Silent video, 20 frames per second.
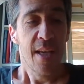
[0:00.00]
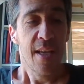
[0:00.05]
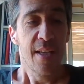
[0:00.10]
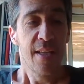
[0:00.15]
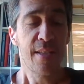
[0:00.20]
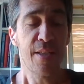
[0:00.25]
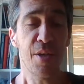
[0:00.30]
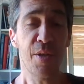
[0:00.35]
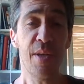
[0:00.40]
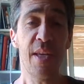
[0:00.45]

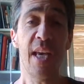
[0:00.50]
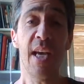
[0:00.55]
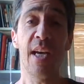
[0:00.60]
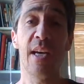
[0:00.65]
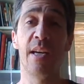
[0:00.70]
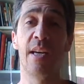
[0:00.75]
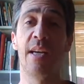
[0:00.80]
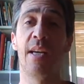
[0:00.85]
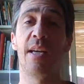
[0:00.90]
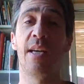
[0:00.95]
So
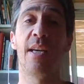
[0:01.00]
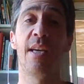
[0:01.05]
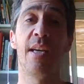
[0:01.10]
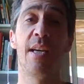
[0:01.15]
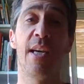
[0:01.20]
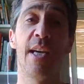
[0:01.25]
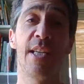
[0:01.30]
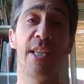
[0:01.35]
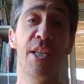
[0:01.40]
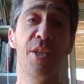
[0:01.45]
yeah,
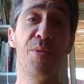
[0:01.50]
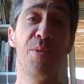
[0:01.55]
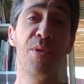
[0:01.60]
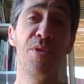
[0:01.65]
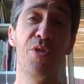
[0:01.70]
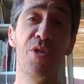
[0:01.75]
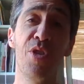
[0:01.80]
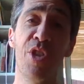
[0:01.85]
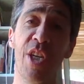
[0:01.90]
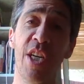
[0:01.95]
I just want
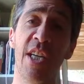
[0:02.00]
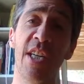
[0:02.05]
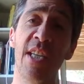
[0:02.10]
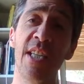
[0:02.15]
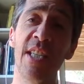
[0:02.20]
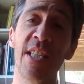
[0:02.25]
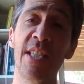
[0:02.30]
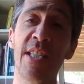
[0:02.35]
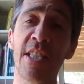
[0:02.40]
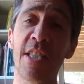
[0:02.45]
to share
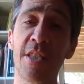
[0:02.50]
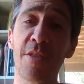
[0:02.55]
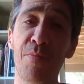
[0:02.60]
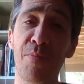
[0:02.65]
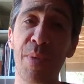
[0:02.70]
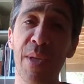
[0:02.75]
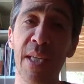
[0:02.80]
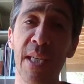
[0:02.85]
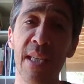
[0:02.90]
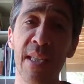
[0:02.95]
this
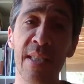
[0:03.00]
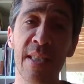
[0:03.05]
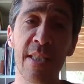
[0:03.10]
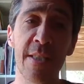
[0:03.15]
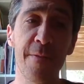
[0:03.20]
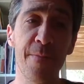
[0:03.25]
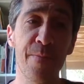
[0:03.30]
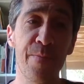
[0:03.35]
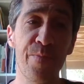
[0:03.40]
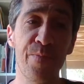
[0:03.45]
because
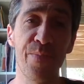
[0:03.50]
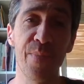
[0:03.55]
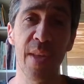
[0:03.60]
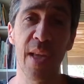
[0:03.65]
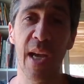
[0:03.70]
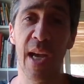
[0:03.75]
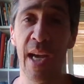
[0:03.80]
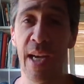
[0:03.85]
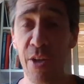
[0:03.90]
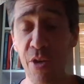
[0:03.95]

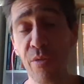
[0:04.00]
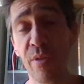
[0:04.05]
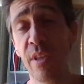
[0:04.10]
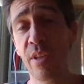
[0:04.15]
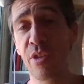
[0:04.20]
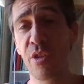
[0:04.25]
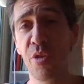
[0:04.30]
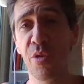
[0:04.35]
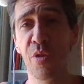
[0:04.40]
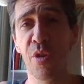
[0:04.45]
I know
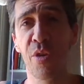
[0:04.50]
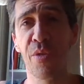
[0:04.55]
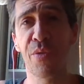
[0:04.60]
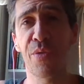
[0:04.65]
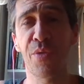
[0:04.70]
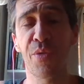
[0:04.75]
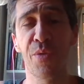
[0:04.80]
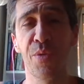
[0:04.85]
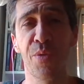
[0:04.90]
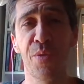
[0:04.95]
that you're going
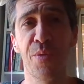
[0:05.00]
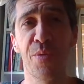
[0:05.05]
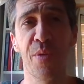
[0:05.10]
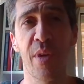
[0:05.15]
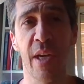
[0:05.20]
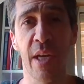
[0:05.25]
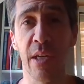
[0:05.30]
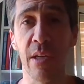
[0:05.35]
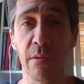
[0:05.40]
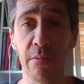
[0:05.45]
through
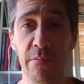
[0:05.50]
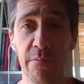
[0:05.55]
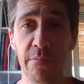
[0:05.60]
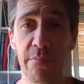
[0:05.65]
hell,